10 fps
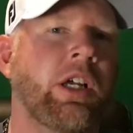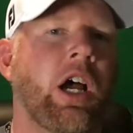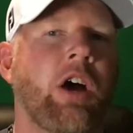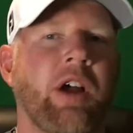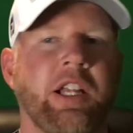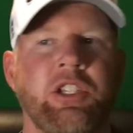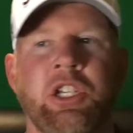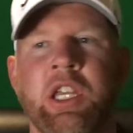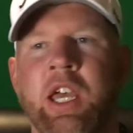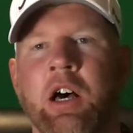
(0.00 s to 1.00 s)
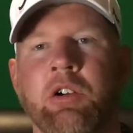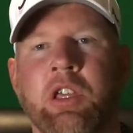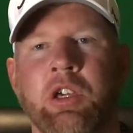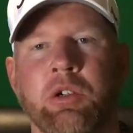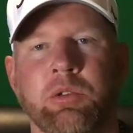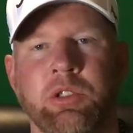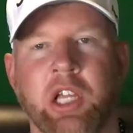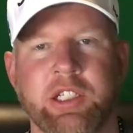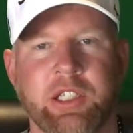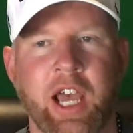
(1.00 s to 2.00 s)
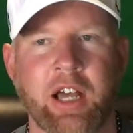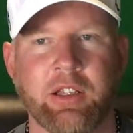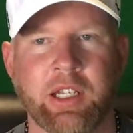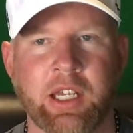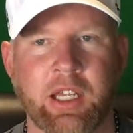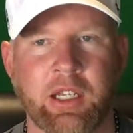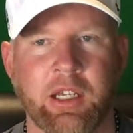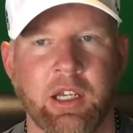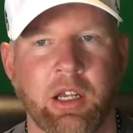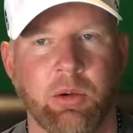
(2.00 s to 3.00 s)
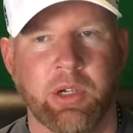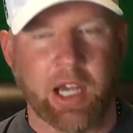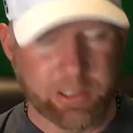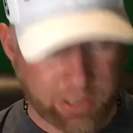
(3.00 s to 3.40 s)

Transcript: All right, GLQs. Let's dial it in. We got